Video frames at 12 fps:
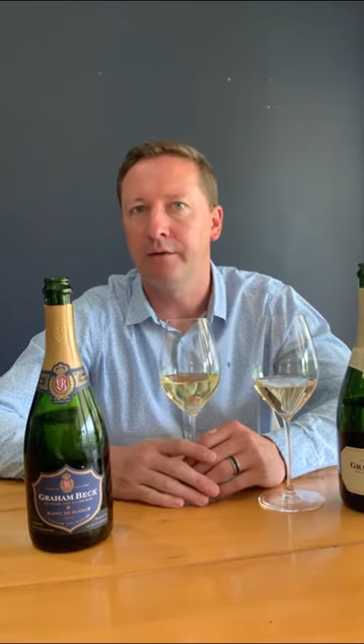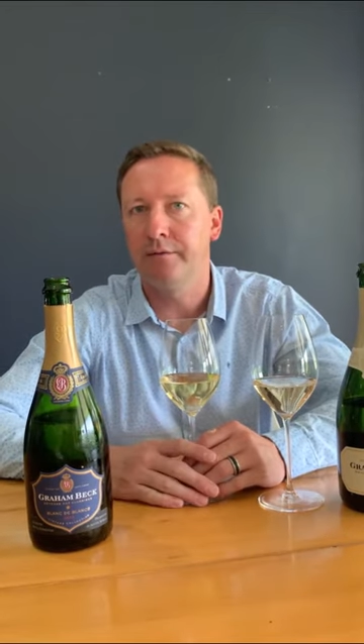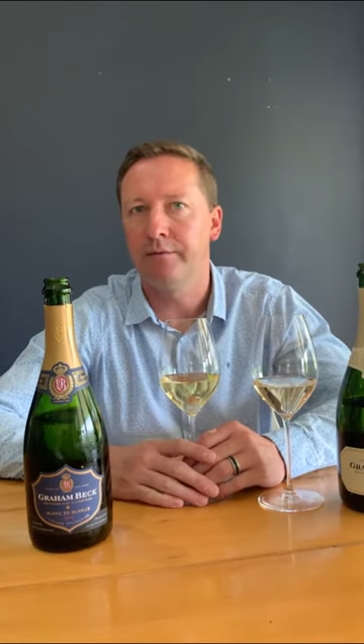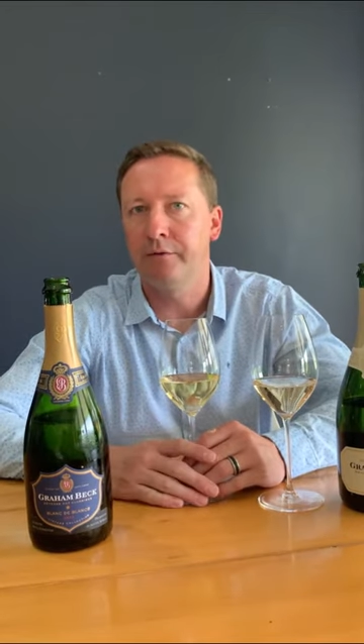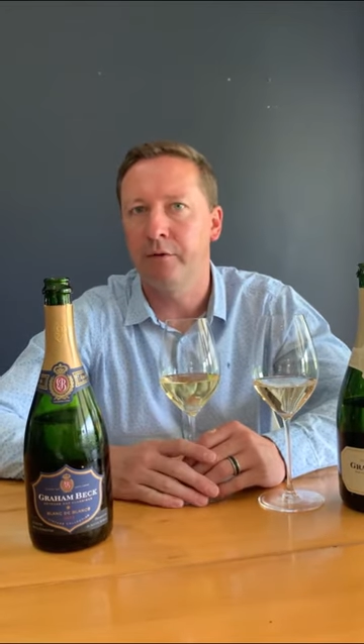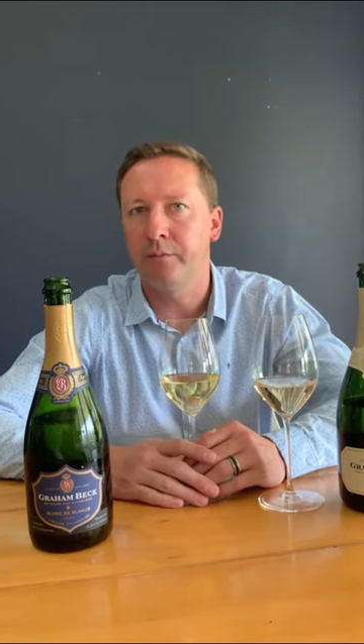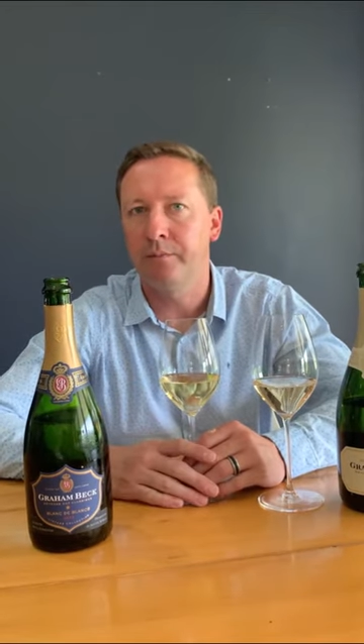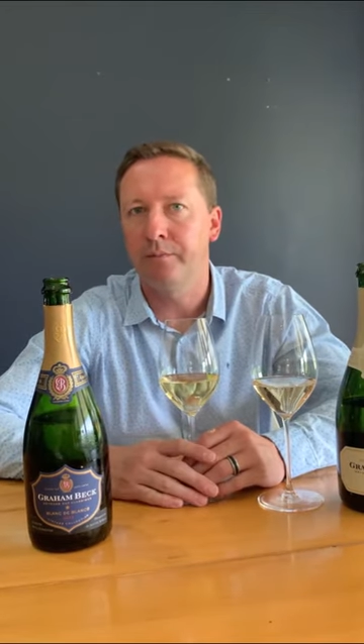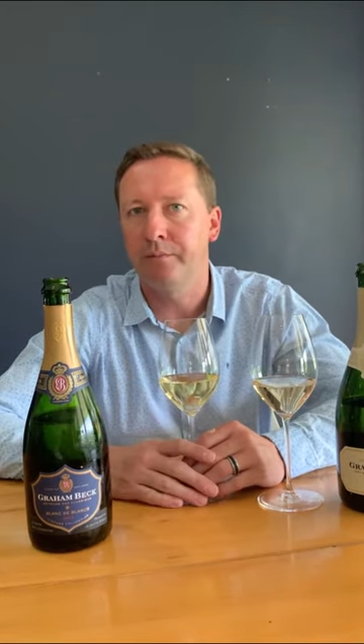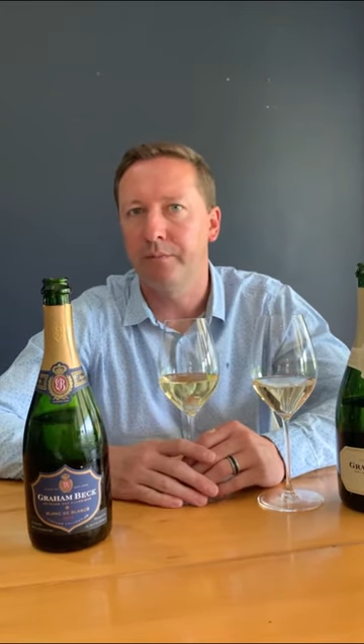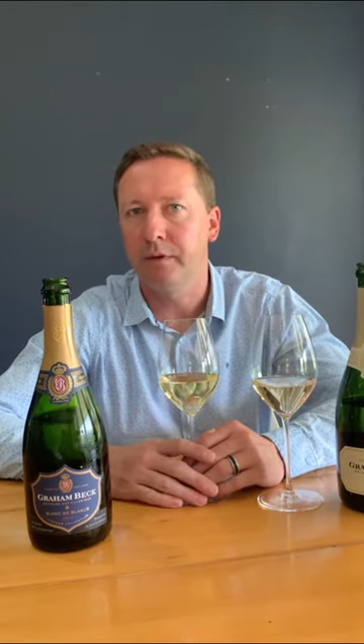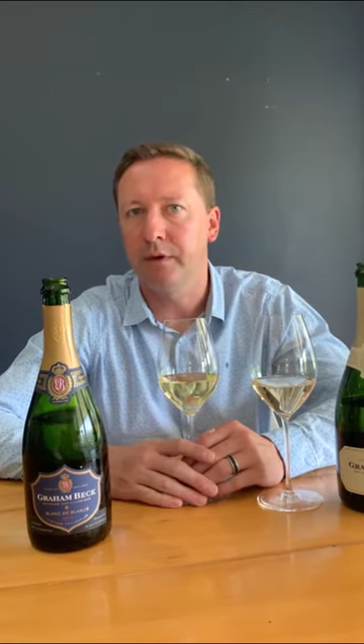
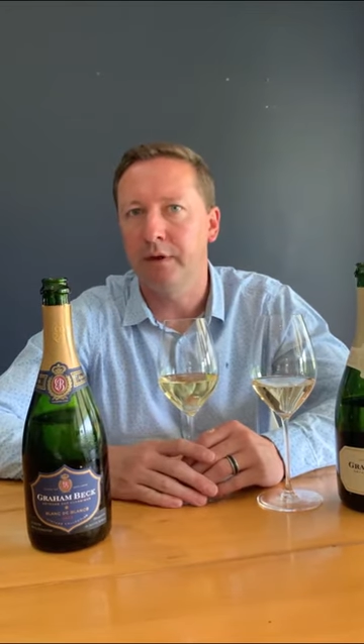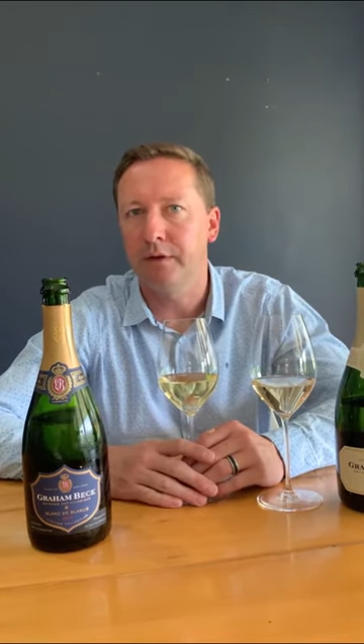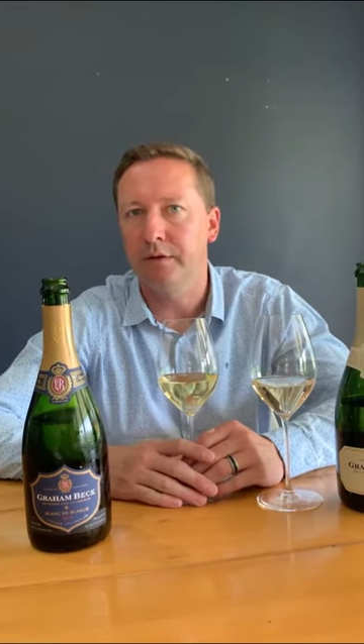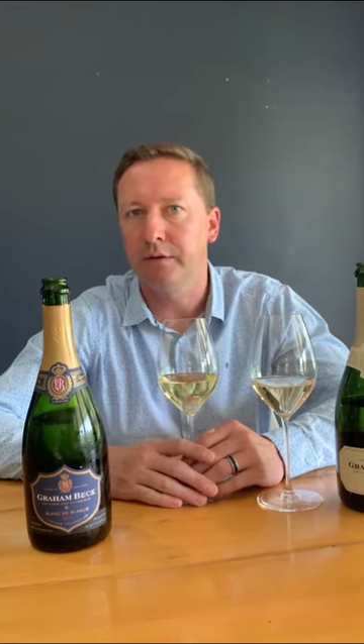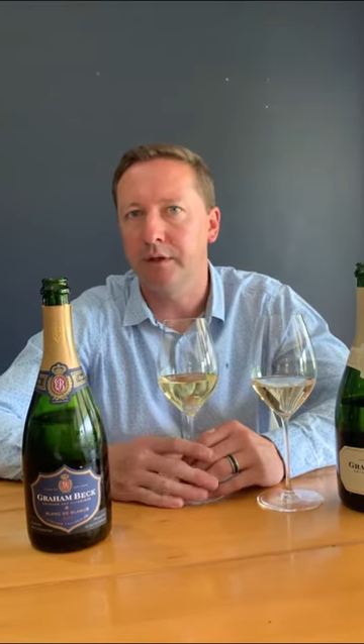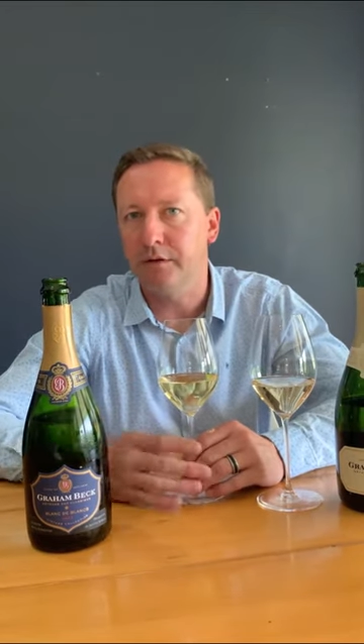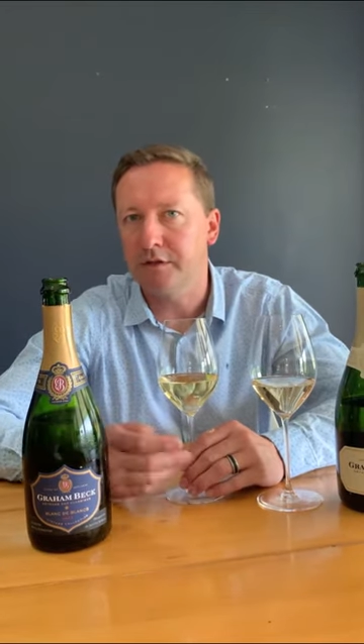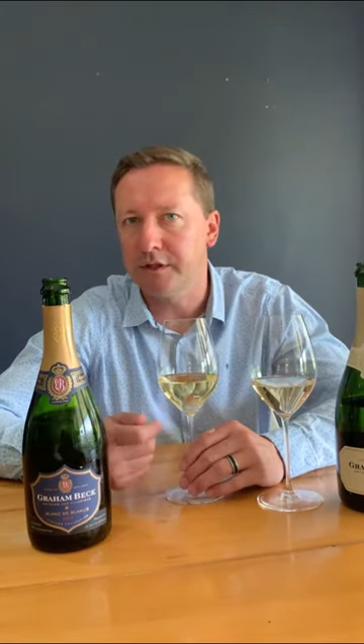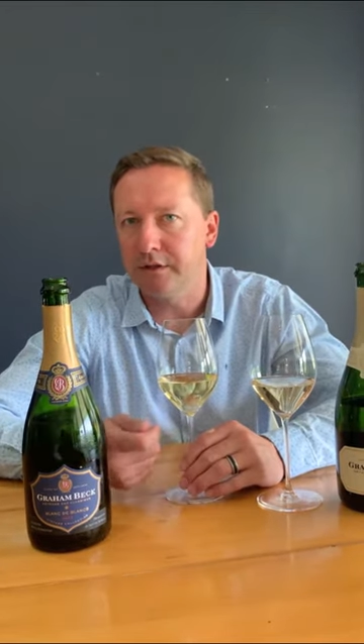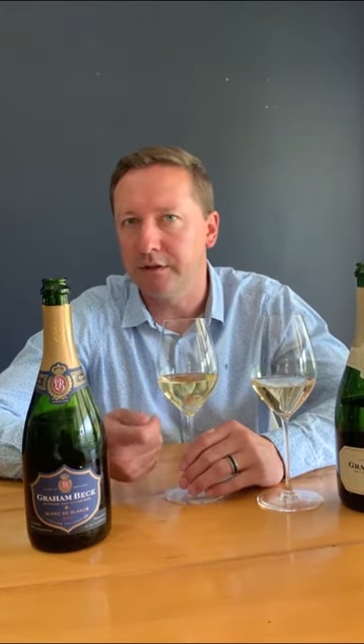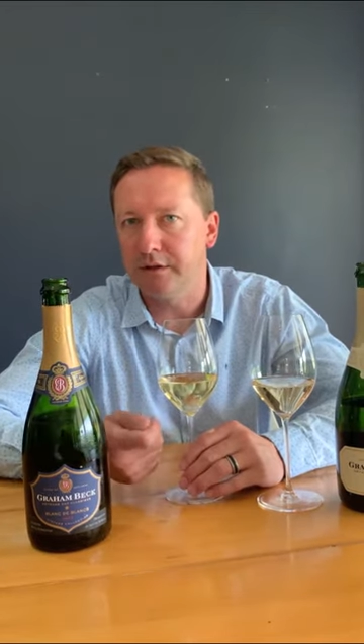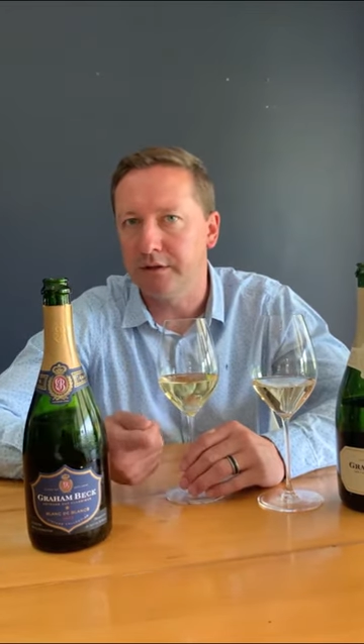from toasted